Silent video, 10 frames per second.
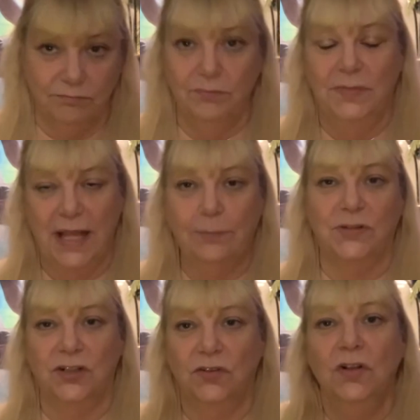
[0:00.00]

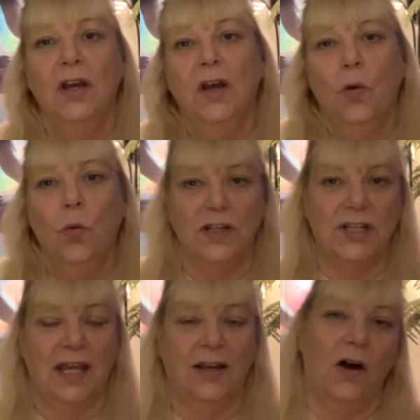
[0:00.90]
Neptune, which
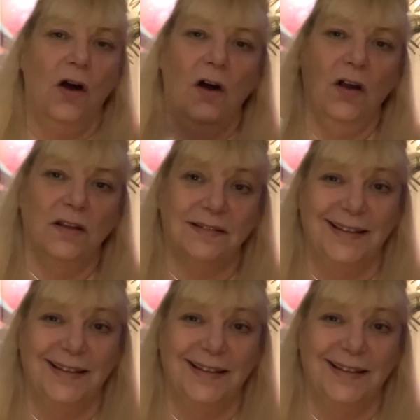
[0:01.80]
can cause